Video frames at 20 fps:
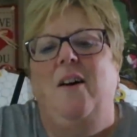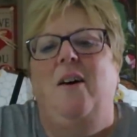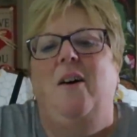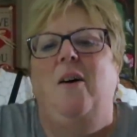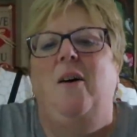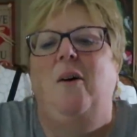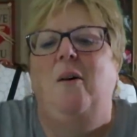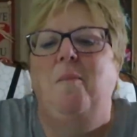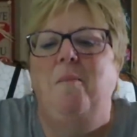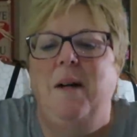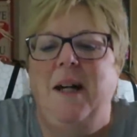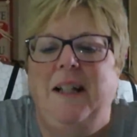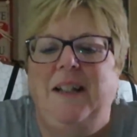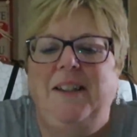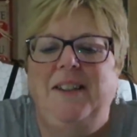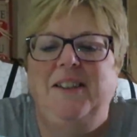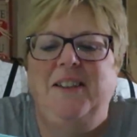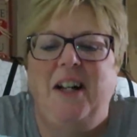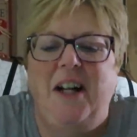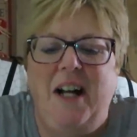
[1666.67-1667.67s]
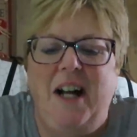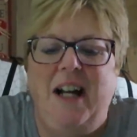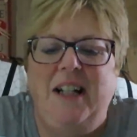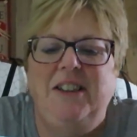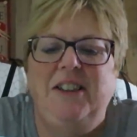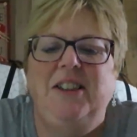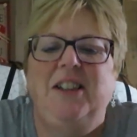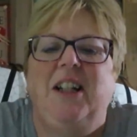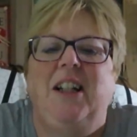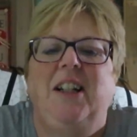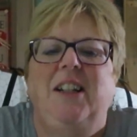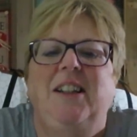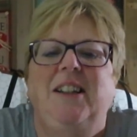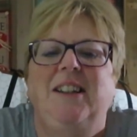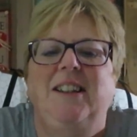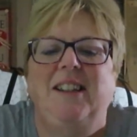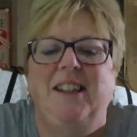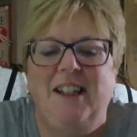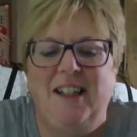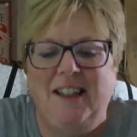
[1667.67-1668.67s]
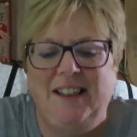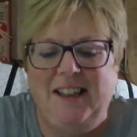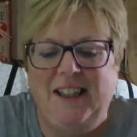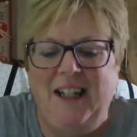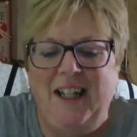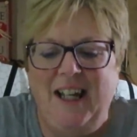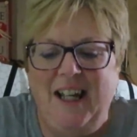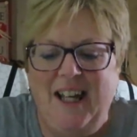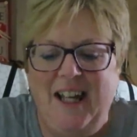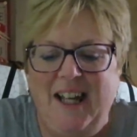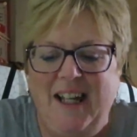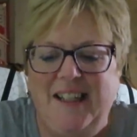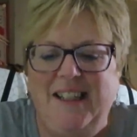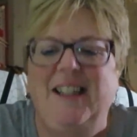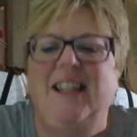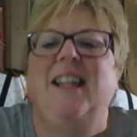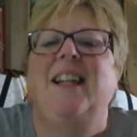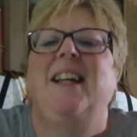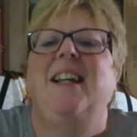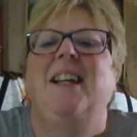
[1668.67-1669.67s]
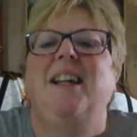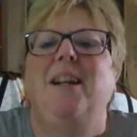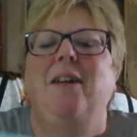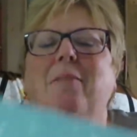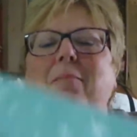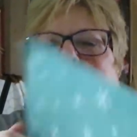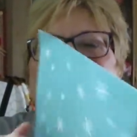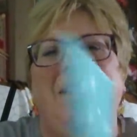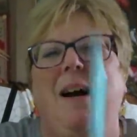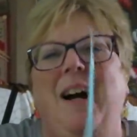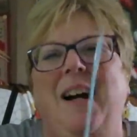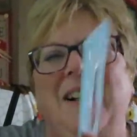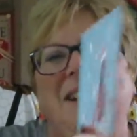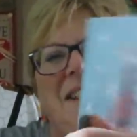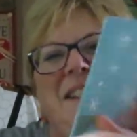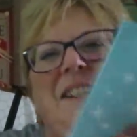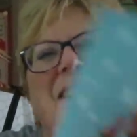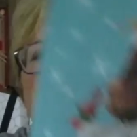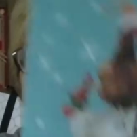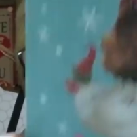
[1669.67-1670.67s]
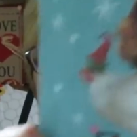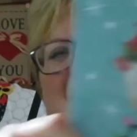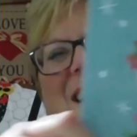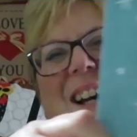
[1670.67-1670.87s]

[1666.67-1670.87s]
Oh my gosh, look it! Marsha!